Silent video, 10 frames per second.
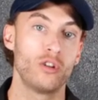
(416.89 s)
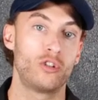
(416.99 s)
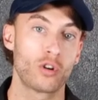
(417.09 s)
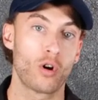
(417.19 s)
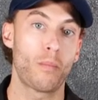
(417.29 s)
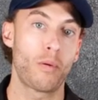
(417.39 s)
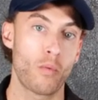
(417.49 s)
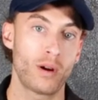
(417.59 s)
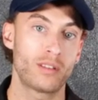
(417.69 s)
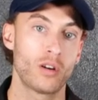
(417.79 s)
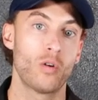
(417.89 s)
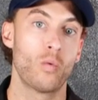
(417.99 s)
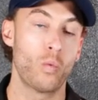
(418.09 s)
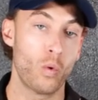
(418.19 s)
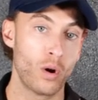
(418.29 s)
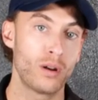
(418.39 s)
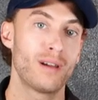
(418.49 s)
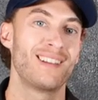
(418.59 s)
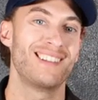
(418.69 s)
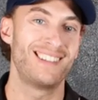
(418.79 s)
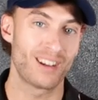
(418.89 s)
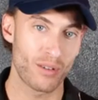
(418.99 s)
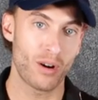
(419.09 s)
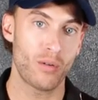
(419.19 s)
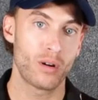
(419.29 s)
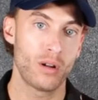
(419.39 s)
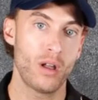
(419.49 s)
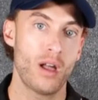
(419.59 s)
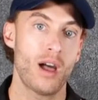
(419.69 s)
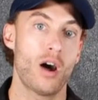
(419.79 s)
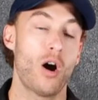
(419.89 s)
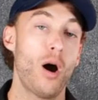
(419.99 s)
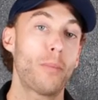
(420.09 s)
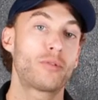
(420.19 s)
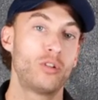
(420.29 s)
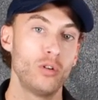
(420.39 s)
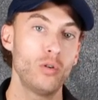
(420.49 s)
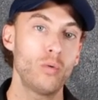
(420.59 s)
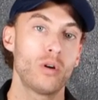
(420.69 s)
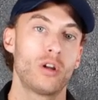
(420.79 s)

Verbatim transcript: 0.10 up to